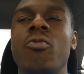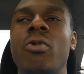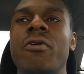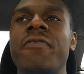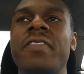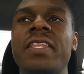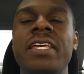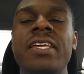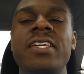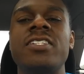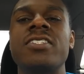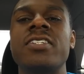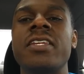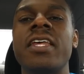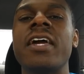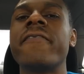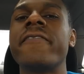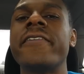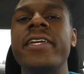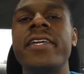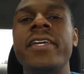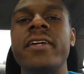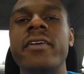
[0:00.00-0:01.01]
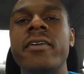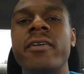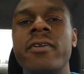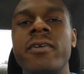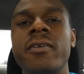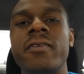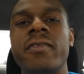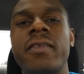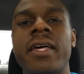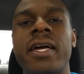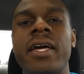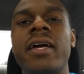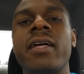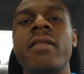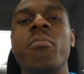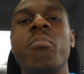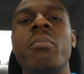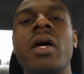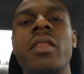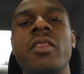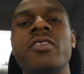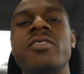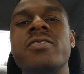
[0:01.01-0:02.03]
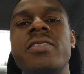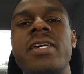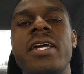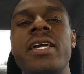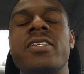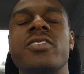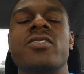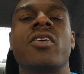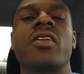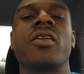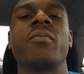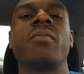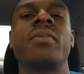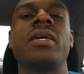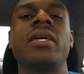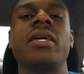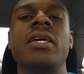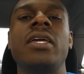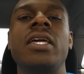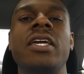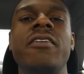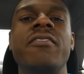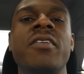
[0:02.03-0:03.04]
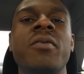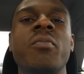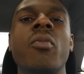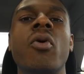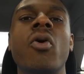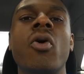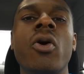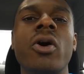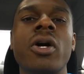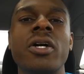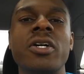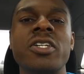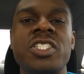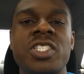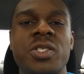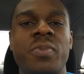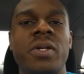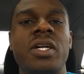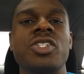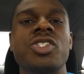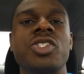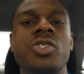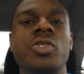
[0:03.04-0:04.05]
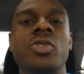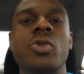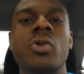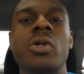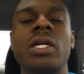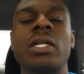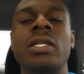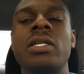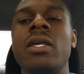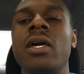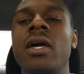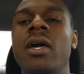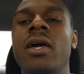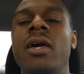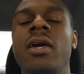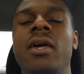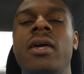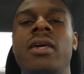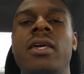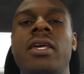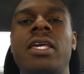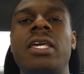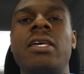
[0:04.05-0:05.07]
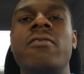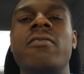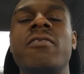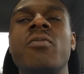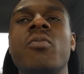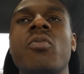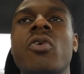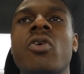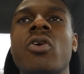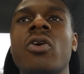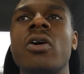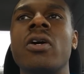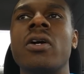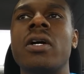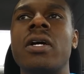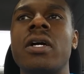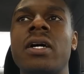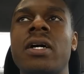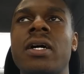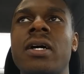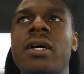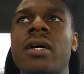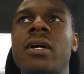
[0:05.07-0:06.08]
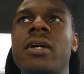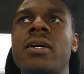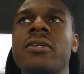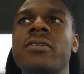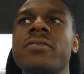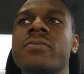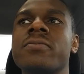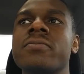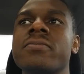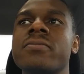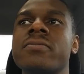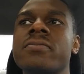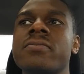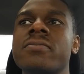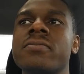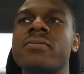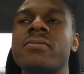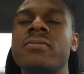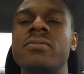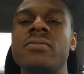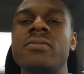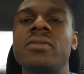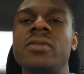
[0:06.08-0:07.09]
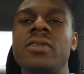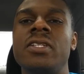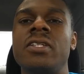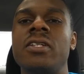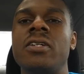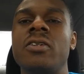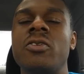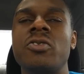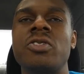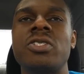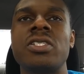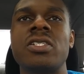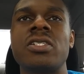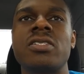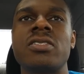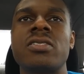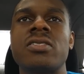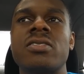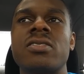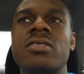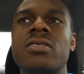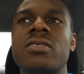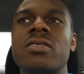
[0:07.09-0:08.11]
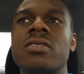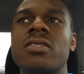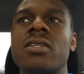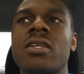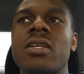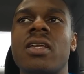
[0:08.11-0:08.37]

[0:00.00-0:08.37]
with each and every year that Mother's Day is gonna be even more special and even more, uh, you know, just